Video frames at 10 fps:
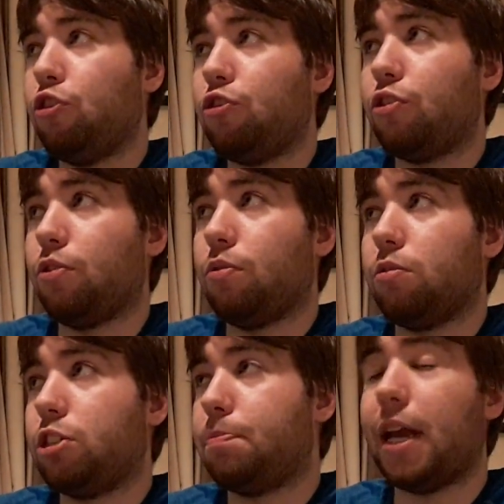to
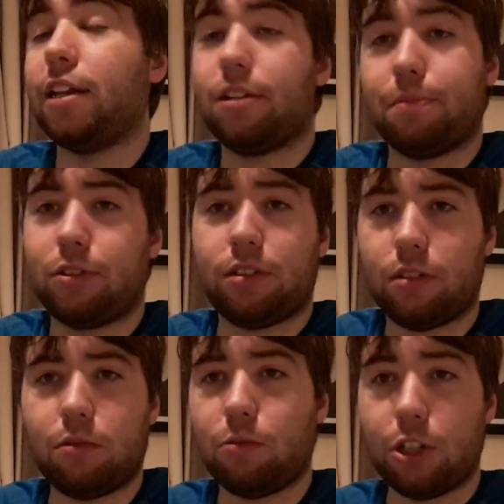spend. But
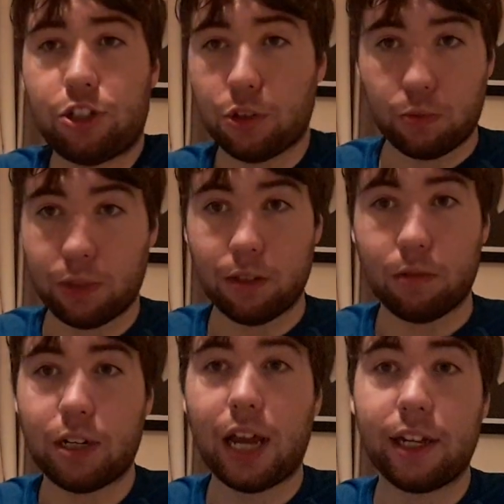we're
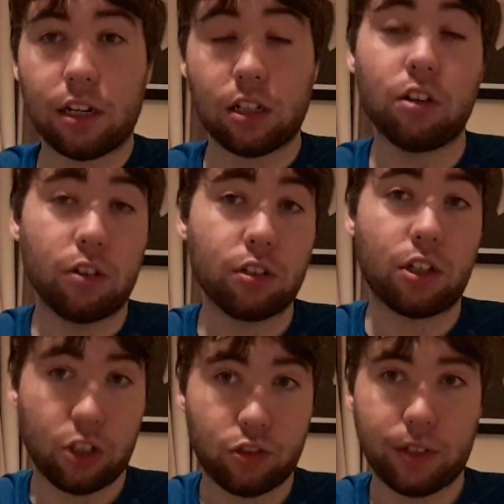relying on another
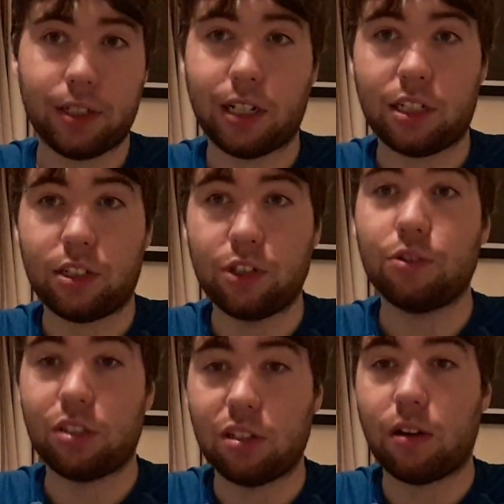country that
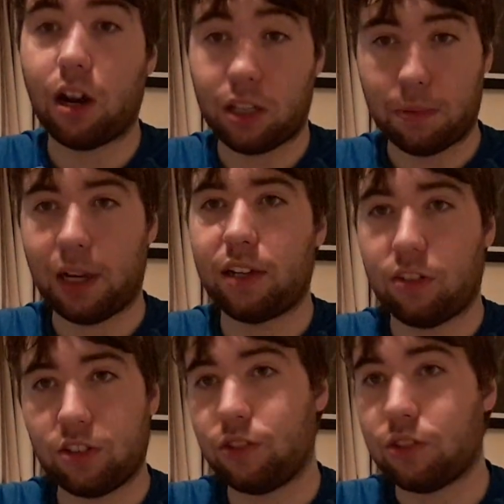used to occupy
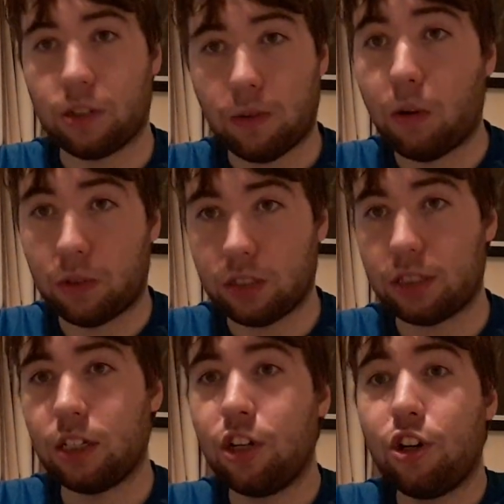us, used to own
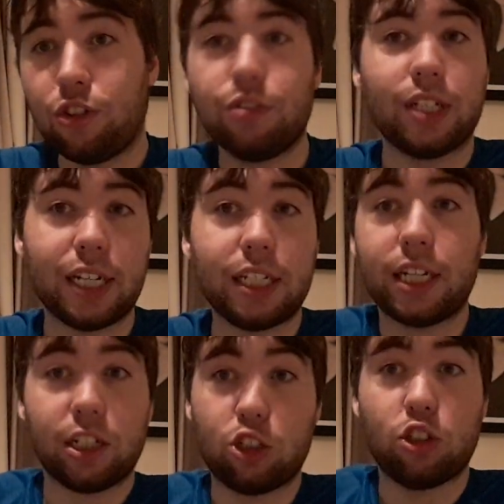us. United
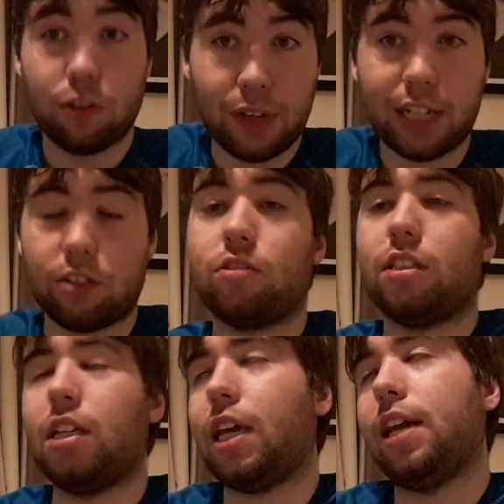Kingdom to defend us.
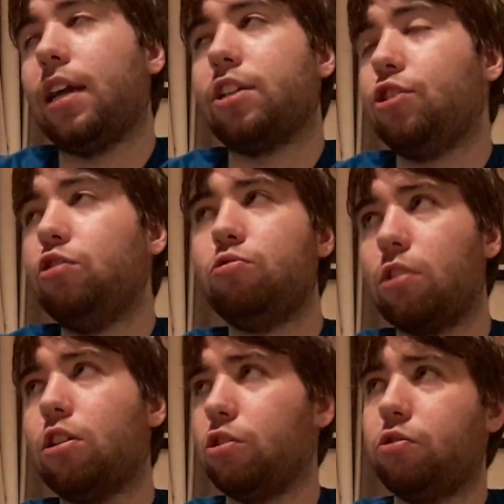And again, as a neutral
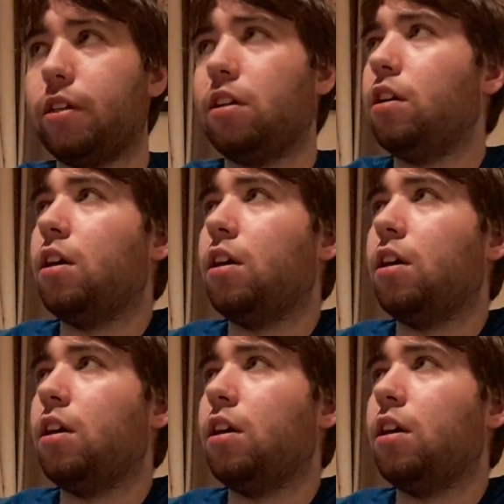country,